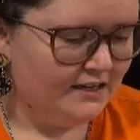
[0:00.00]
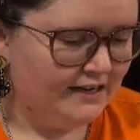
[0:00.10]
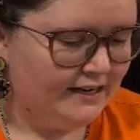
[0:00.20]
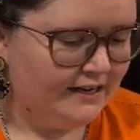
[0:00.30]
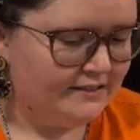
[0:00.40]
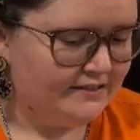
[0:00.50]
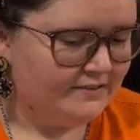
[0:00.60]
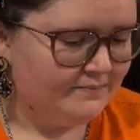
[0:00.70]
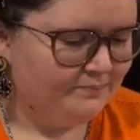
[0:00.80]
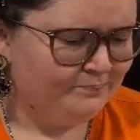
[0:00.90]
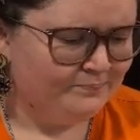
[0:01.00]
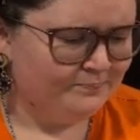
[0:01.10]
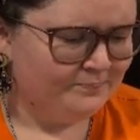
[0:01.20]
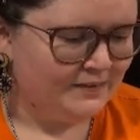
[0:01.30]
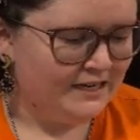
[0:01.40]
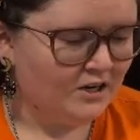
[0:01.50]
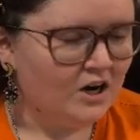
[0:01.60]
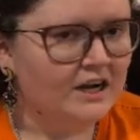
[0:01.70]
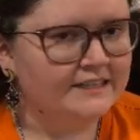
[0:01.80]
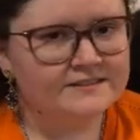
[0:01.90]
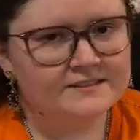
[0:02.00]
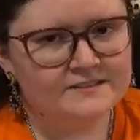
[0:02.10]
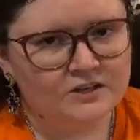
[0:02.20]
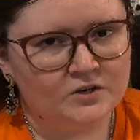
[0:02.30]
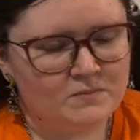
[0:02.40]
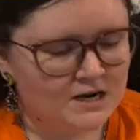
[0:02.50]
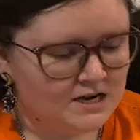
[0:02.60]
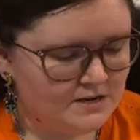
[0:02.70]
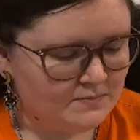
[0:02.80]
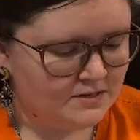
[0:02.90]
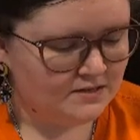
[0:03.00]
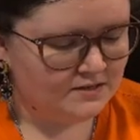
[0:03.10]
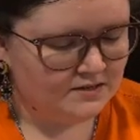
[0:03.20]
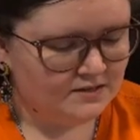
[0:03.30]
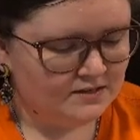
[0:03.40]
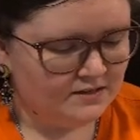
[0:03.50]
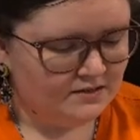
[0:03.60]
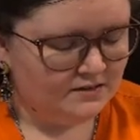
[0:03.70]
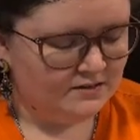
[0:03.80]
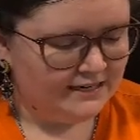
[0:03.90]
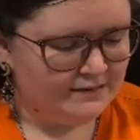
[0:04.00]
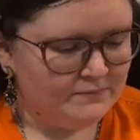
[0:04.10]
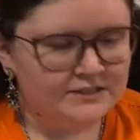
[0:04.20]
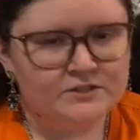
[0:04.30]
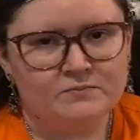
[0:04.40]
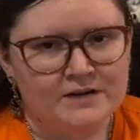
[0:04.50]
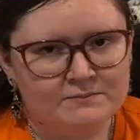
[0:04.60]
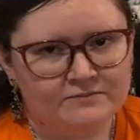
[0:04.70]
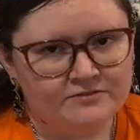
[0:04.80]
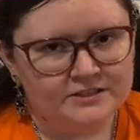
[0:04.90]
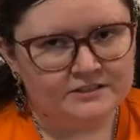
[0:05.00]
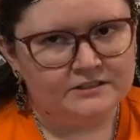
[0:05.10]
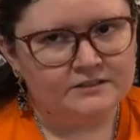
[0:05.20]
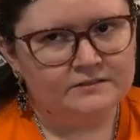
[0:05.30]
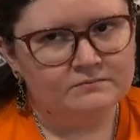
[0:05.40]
and like haunts her mom and makes her mom feel